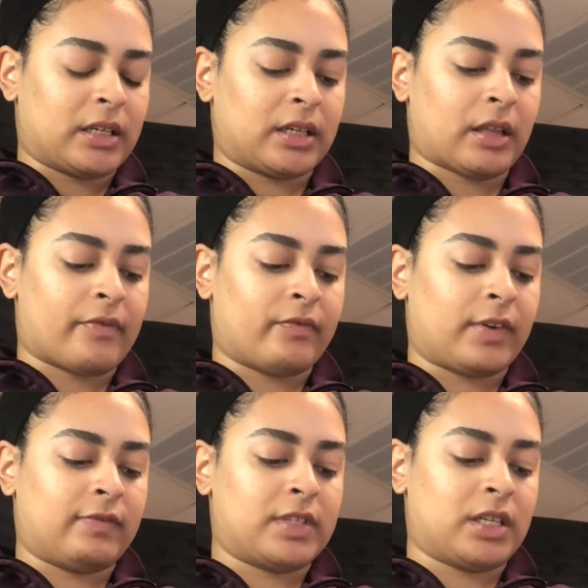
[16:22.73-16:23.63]

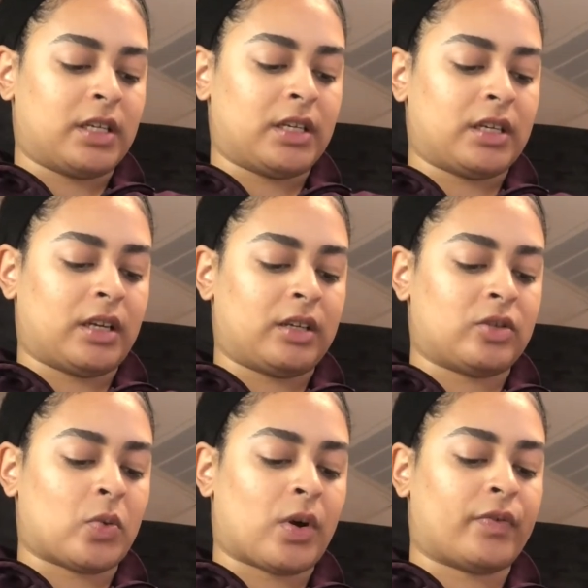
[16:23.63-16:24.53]
11:15
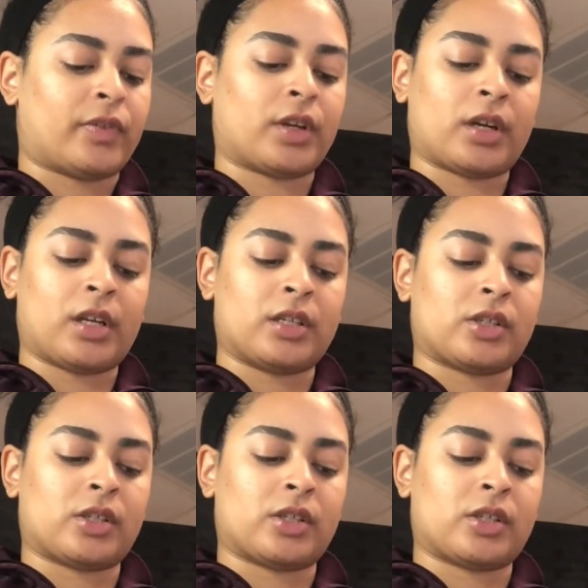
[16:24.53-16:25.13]
and 12:30.